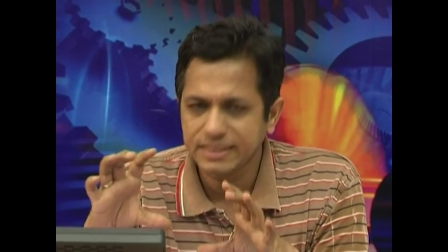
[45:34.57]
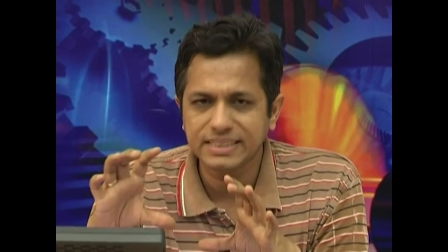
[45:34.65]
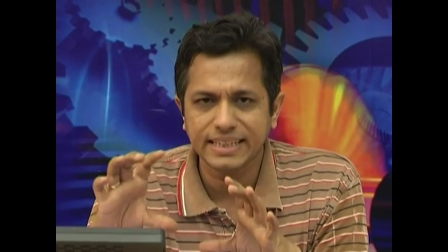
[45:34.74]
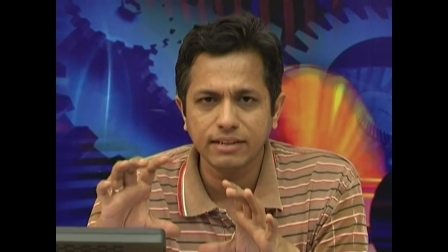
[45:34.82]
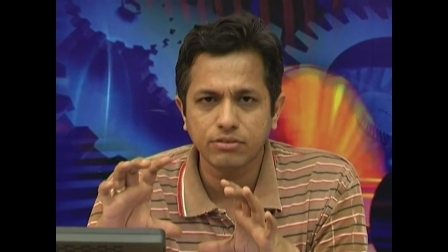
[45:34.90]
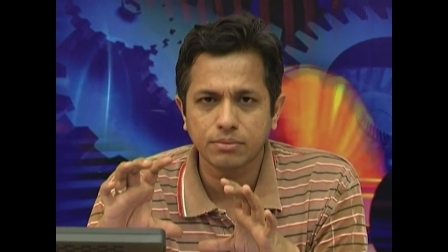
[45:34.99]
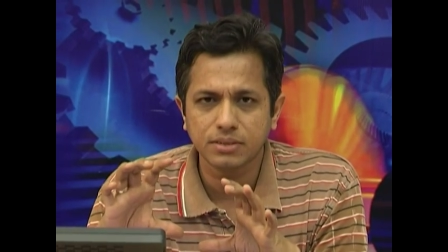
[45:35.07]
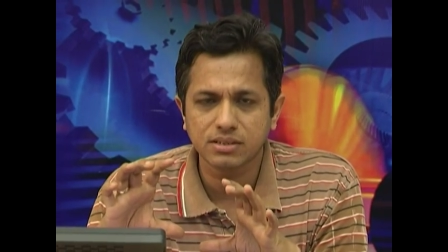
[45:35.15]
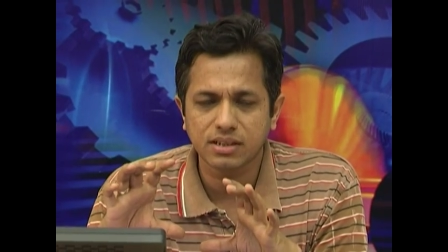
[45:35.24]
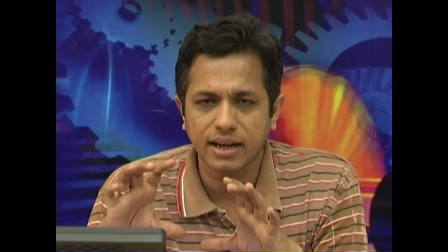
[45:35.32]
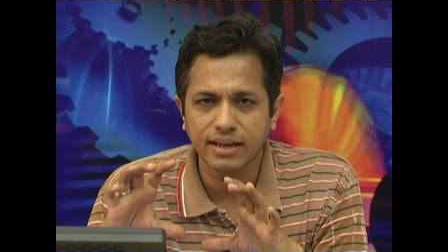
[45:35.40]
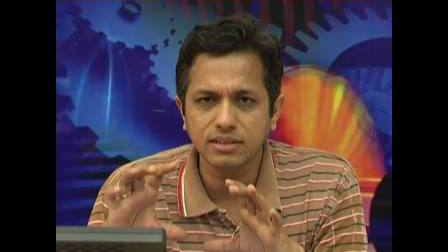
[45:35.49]
seen from the
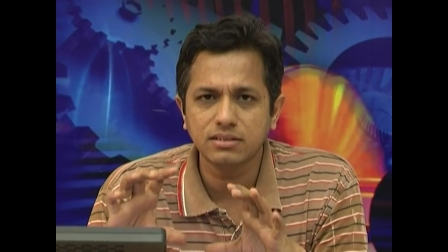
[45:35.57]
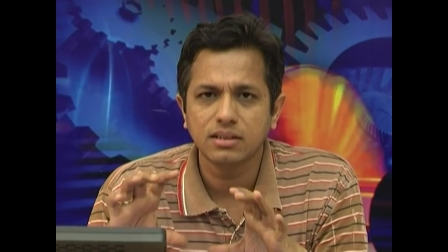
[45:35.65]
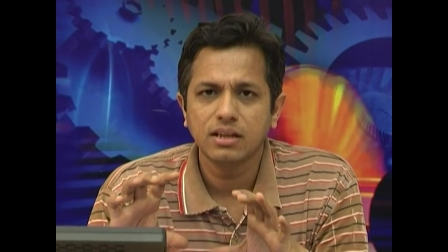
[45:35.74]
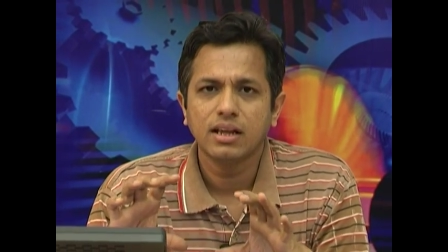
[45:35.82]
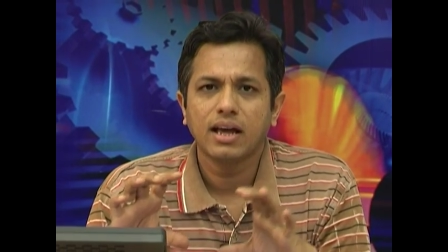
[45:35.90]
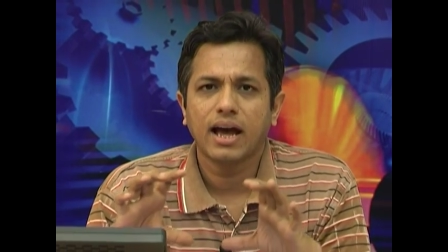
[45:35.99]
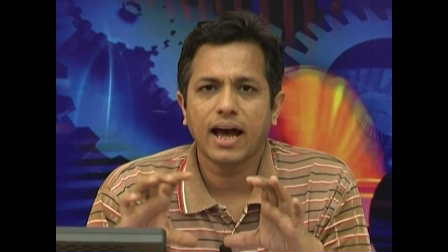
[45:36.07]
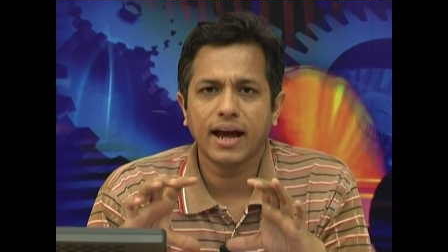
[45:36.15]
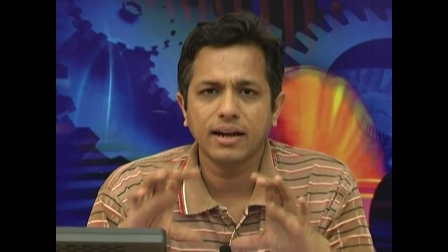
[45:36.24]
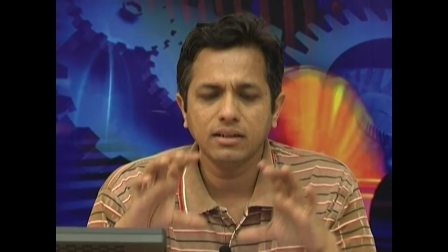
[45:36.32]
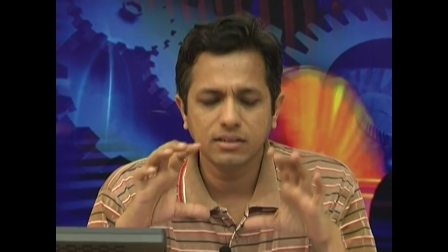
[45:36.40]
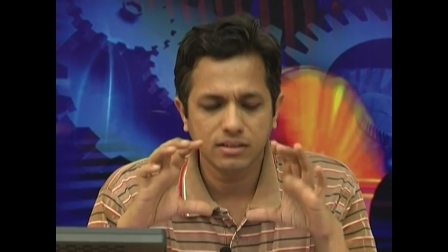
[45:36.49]
slides
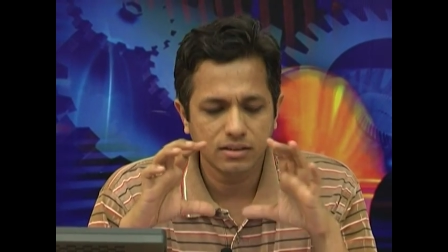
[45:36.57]
and